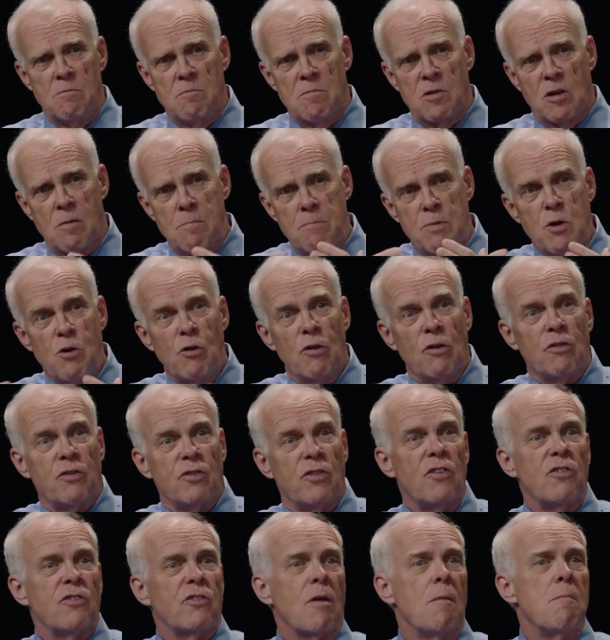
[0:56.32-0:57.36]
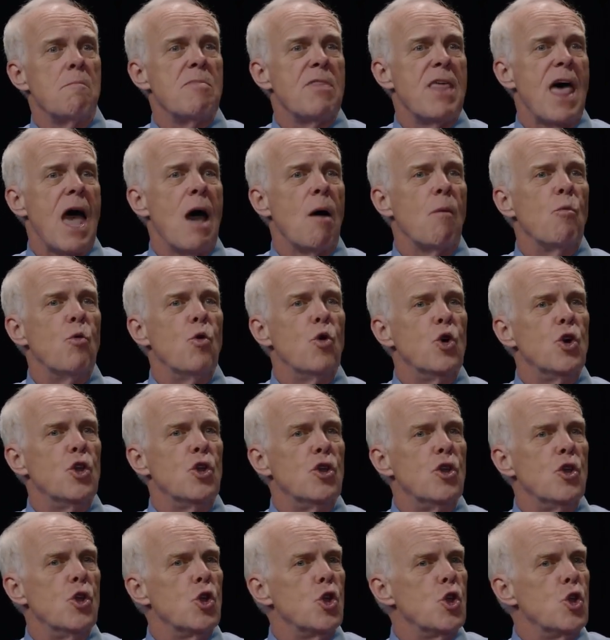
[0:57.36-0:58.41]
computer system that
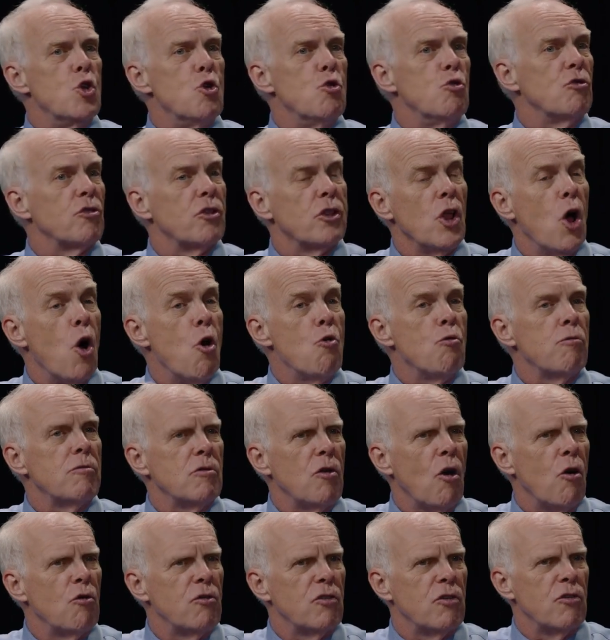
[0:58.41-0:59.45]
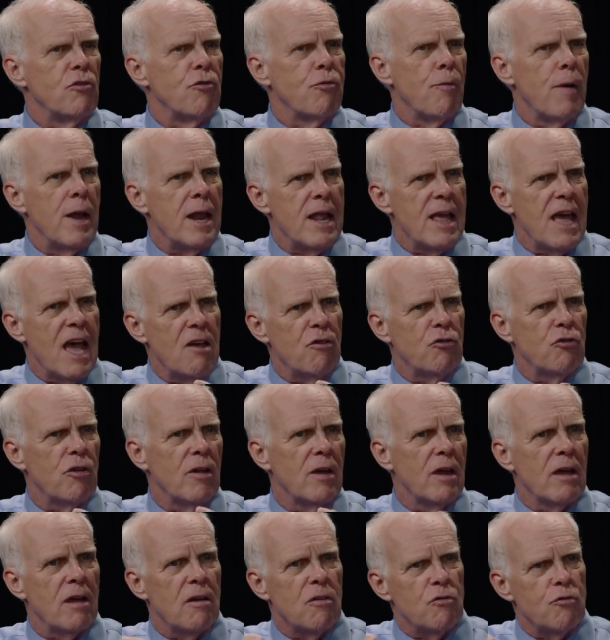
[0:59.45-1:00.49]
would use low dosage radiation
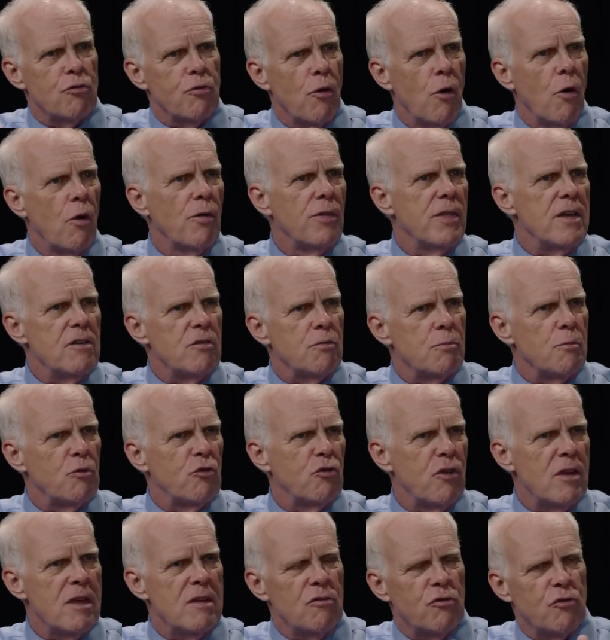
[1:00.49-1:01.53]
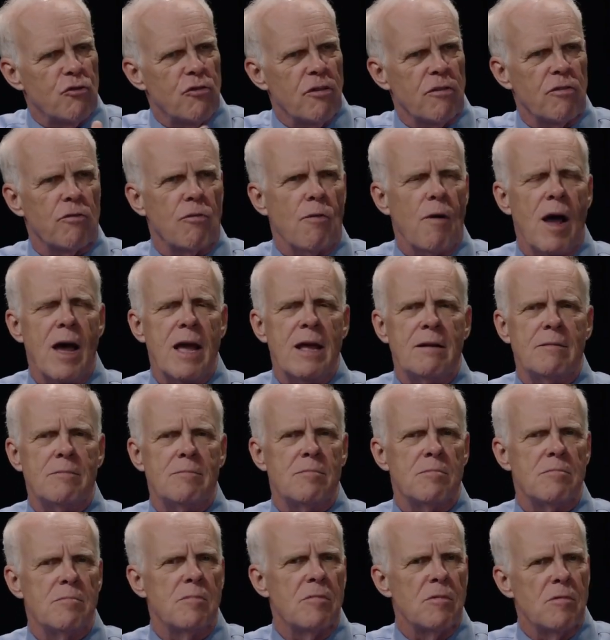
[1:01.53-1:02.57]
and control these machines just right
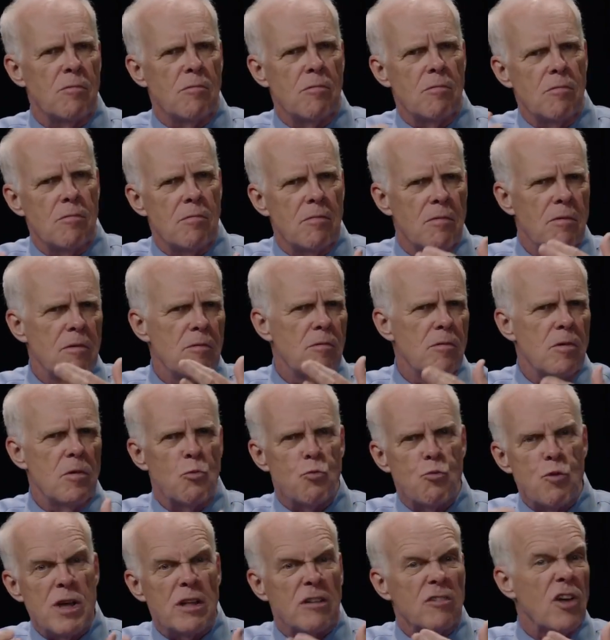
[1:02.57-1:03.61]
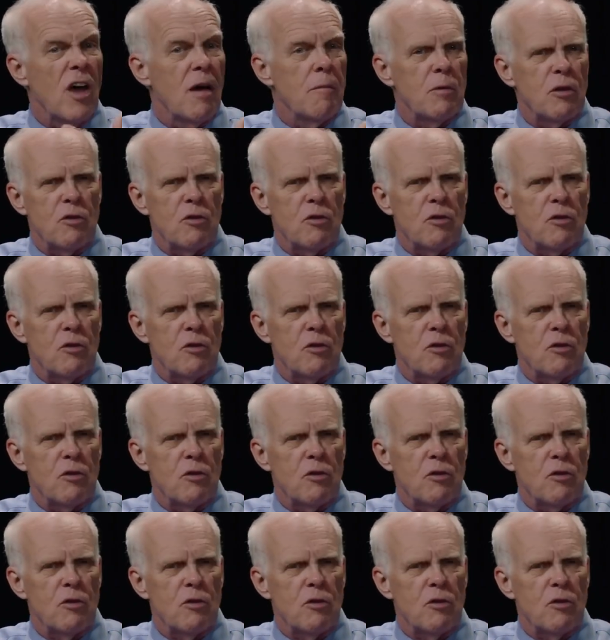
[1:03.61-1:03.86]
and real-time